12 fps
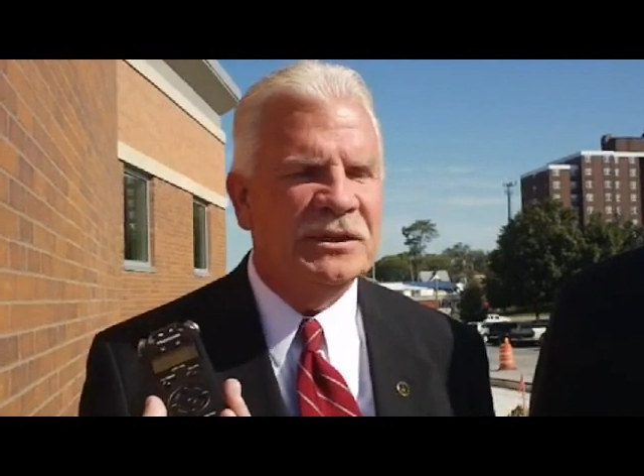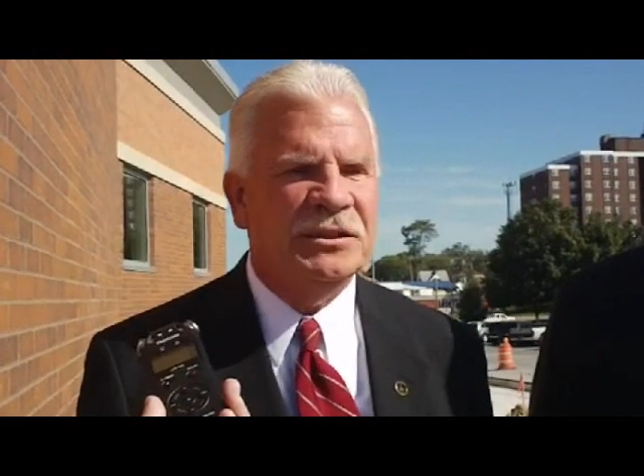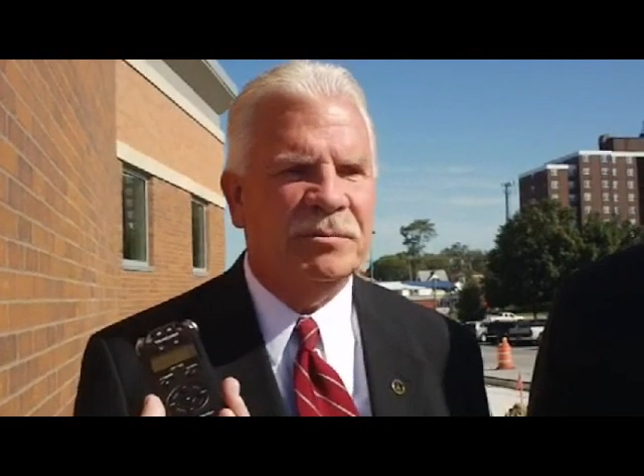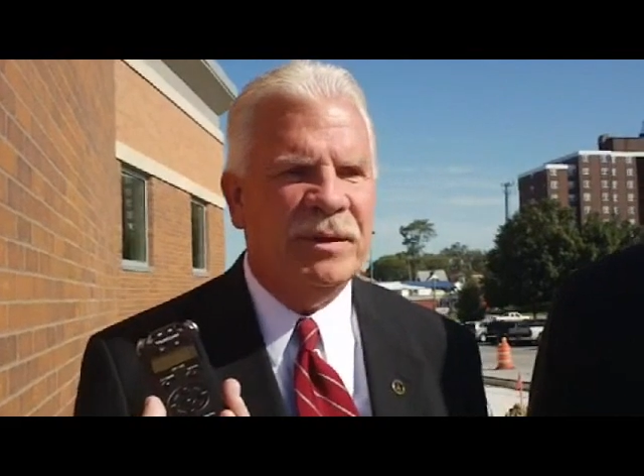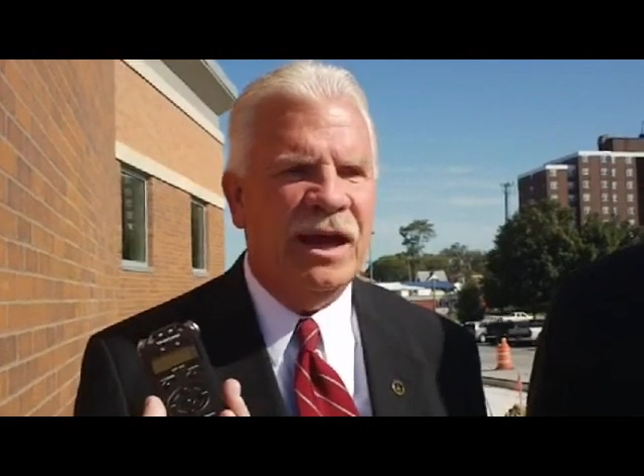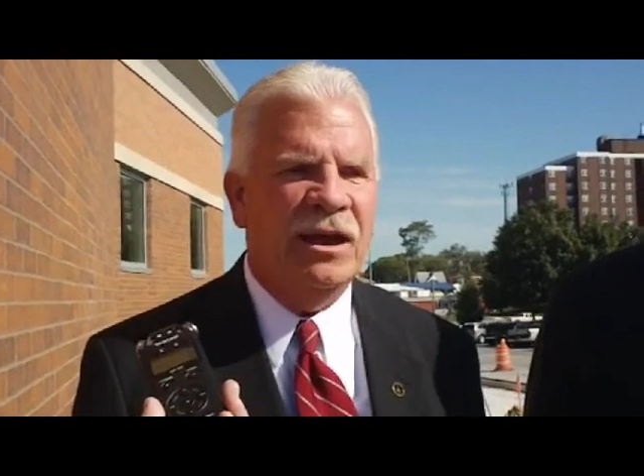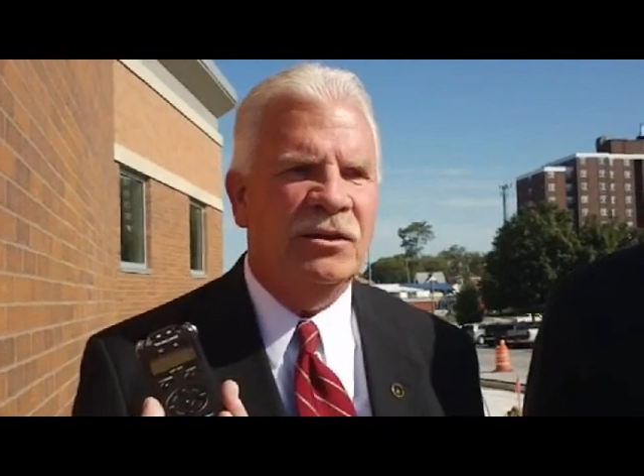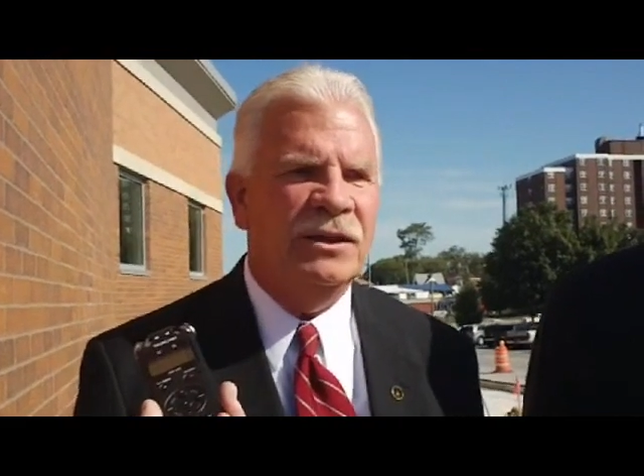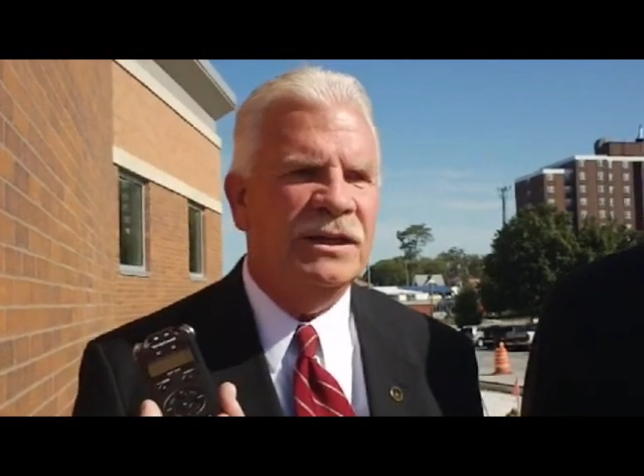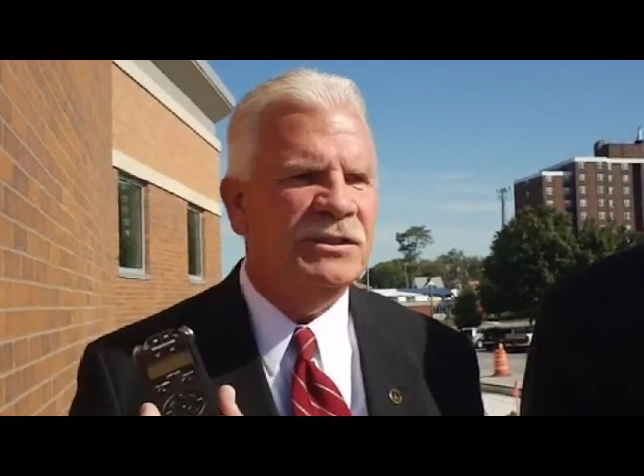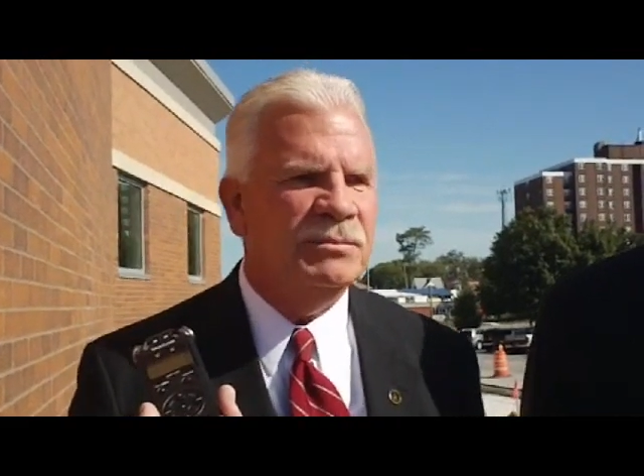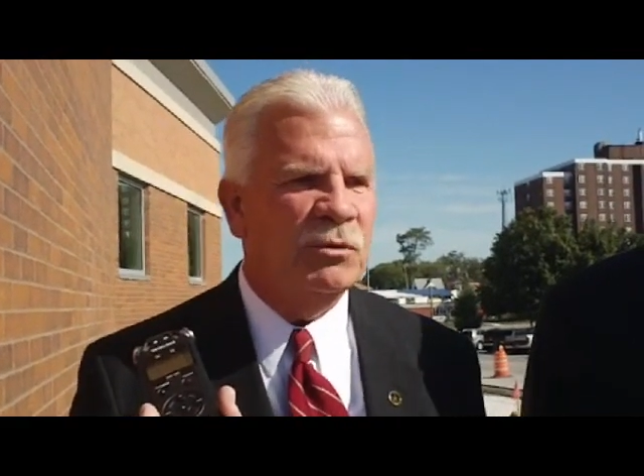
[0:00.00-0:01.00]

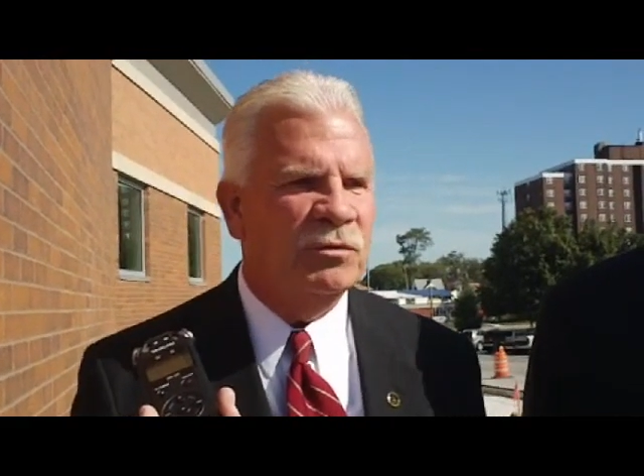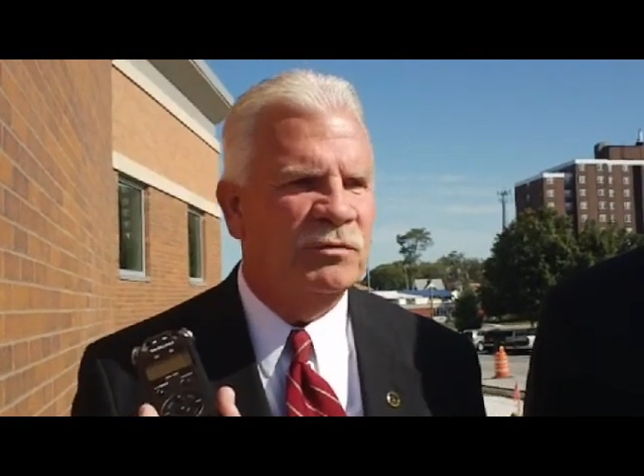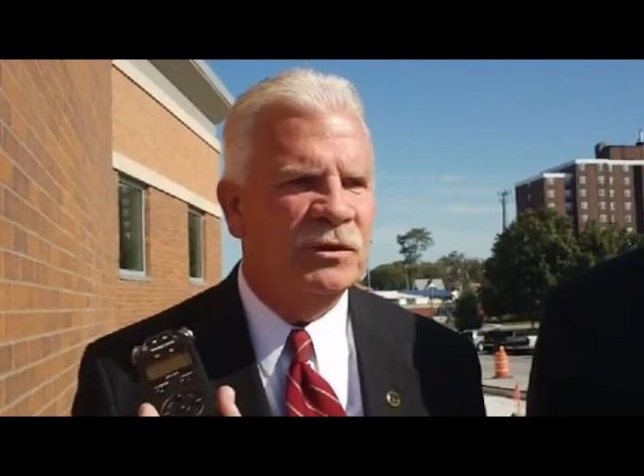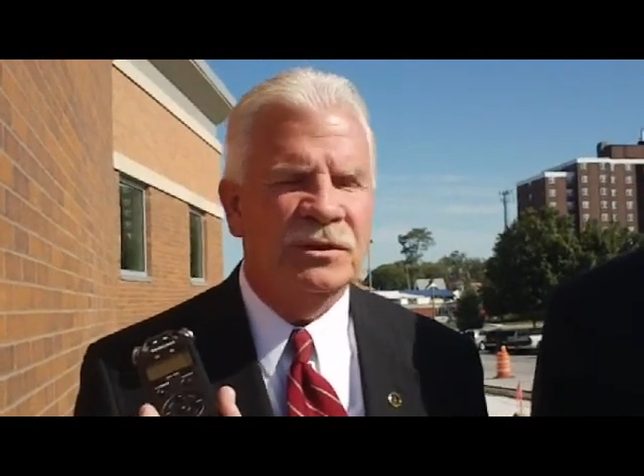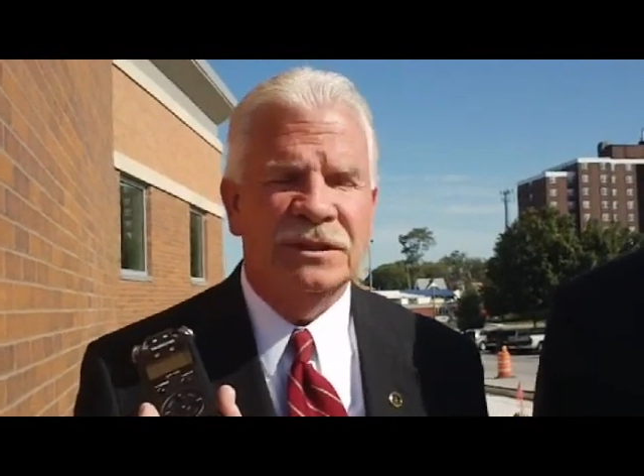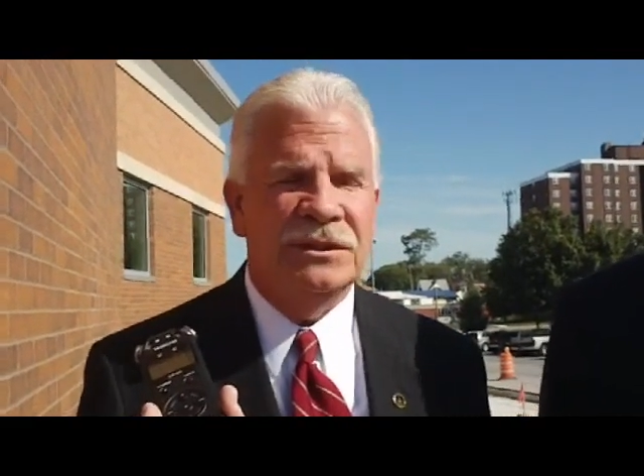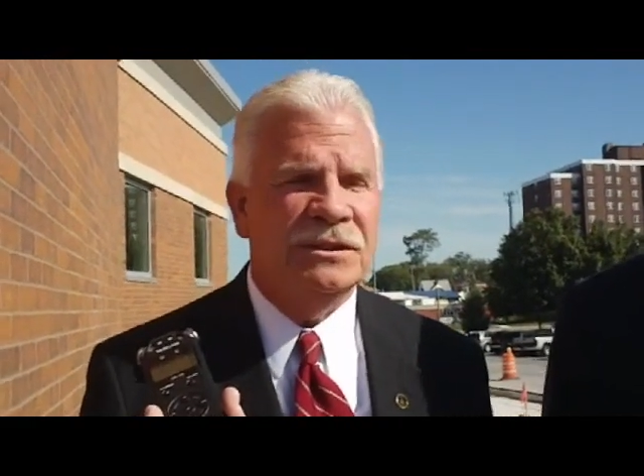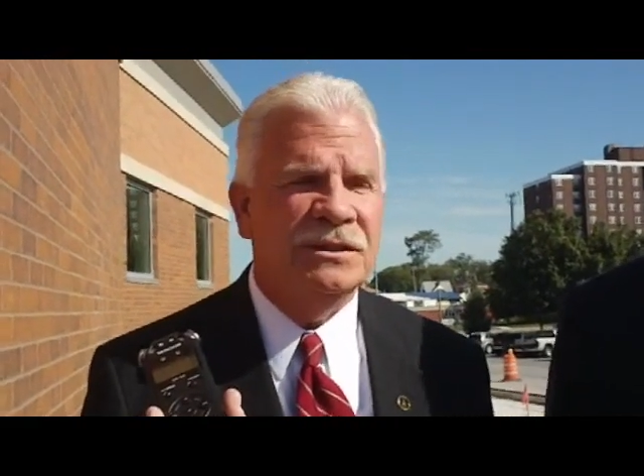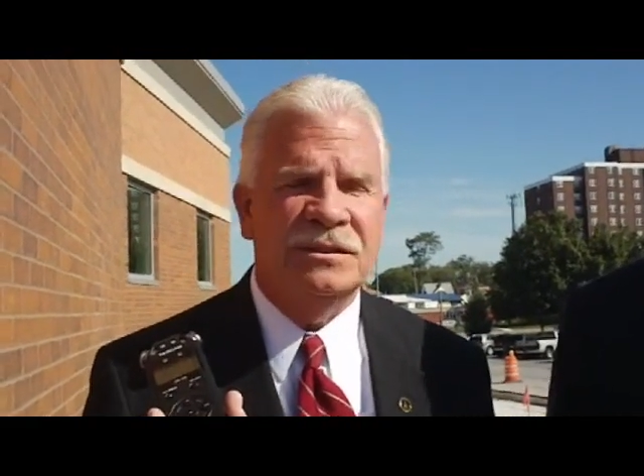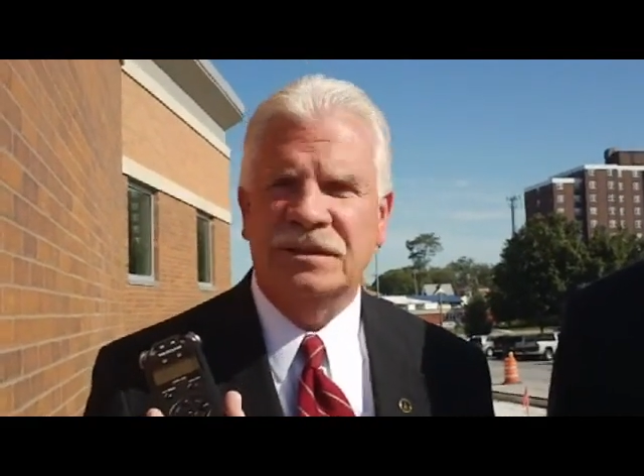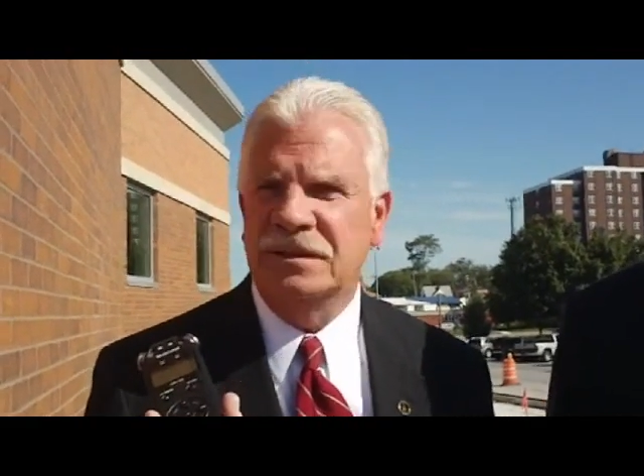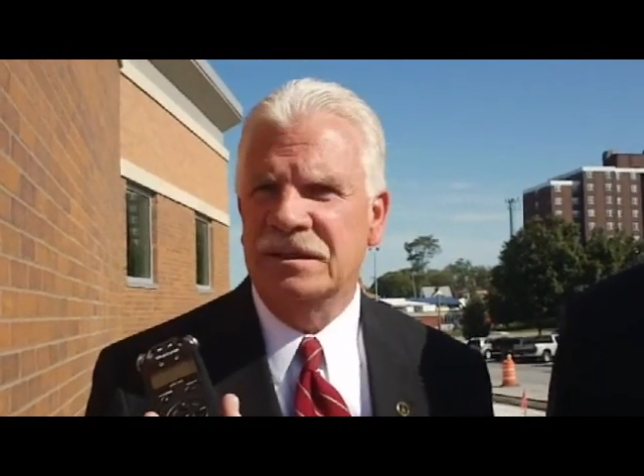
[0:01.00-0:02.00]
municipalities, most
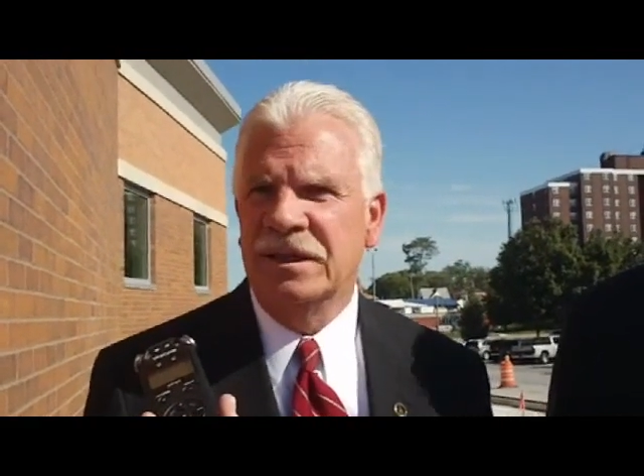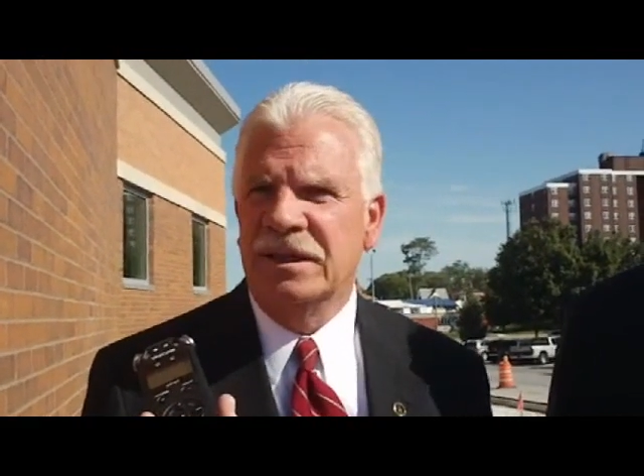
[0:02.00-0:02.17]
villages,